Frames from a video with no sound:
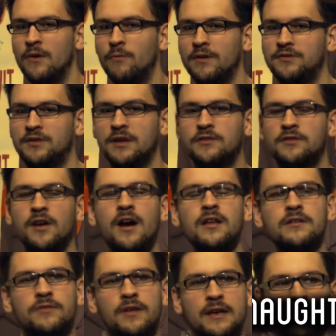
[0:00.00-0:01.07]
which is
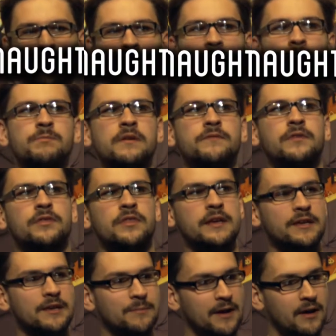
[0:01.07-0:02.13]
kind of like if you
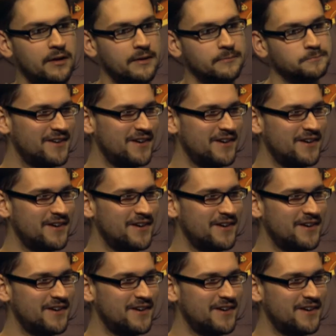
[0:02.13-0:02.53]
think about it.